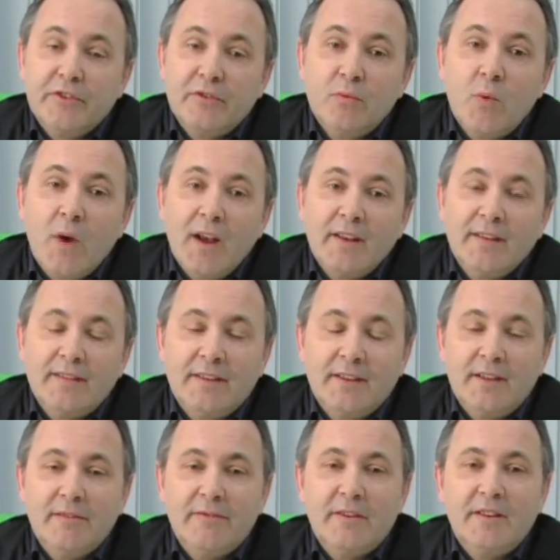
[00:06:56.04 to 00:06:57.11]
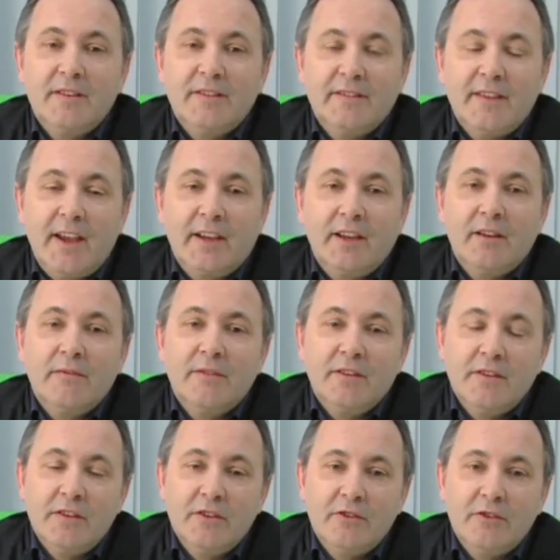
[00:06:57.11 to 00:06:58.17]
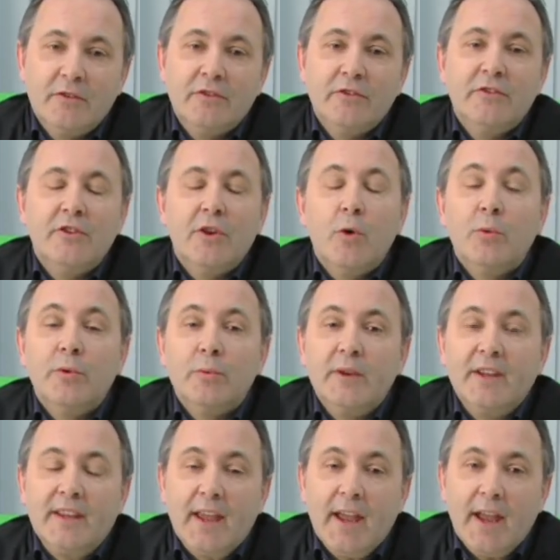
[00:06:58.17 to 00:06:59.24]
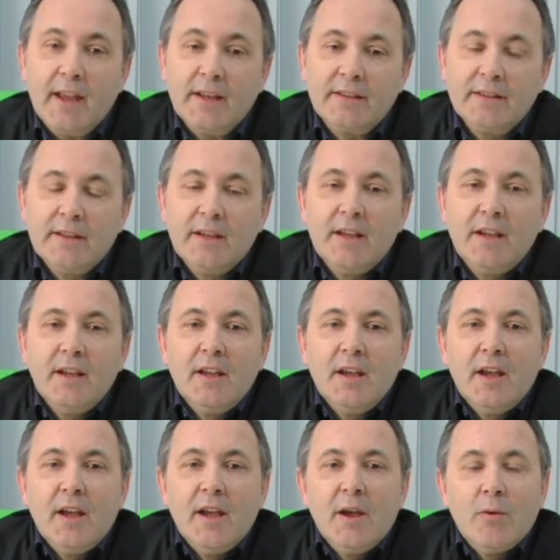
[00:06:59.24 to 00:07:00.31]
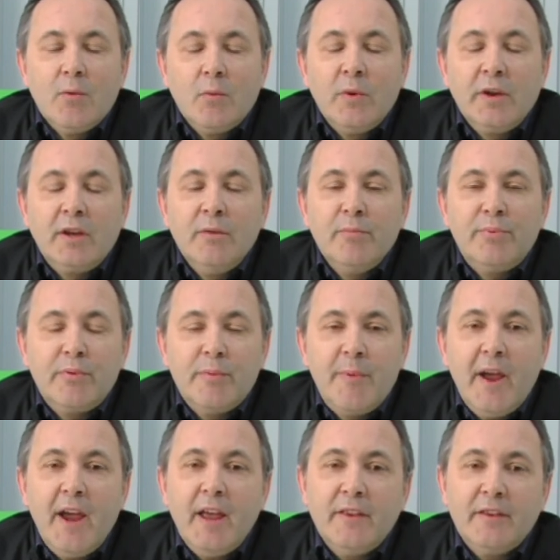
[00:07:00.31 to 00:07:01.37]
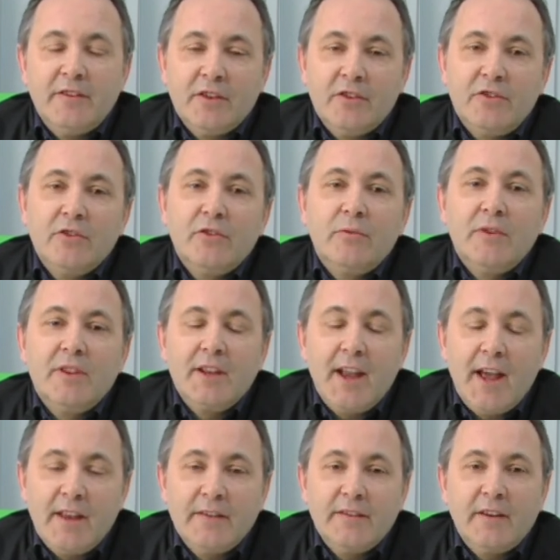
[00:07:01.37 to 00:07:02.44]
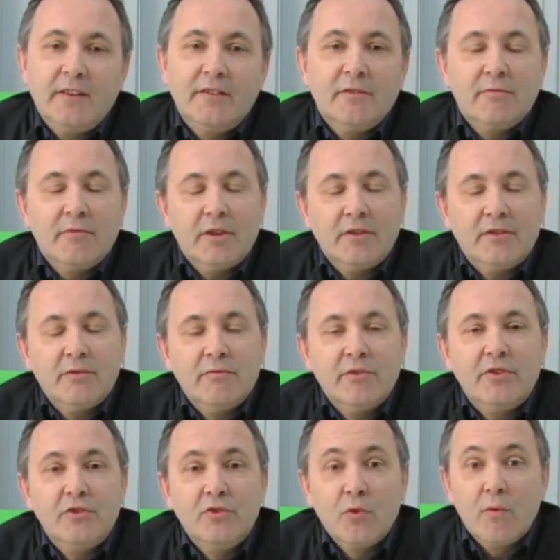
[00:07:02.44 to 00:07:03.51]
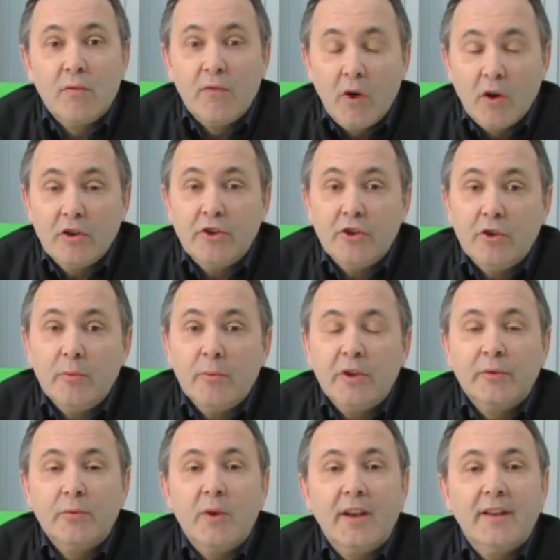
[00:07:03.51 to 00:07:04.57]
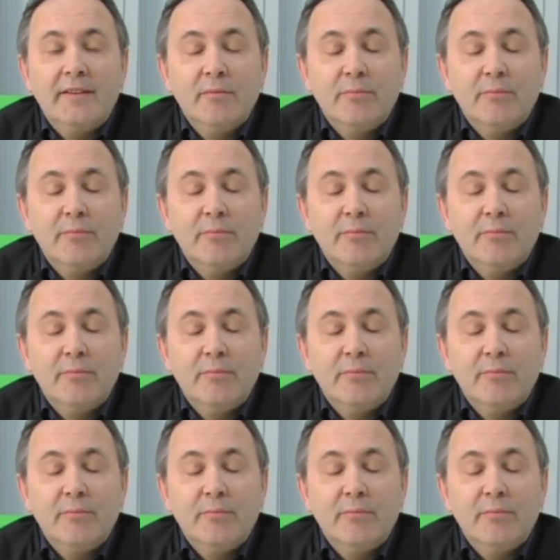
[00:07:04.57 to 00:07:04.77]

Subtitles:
as well as significant sagging of the tissues as the older we get. We can prepare the tissues with a Lansay to restore volume as well as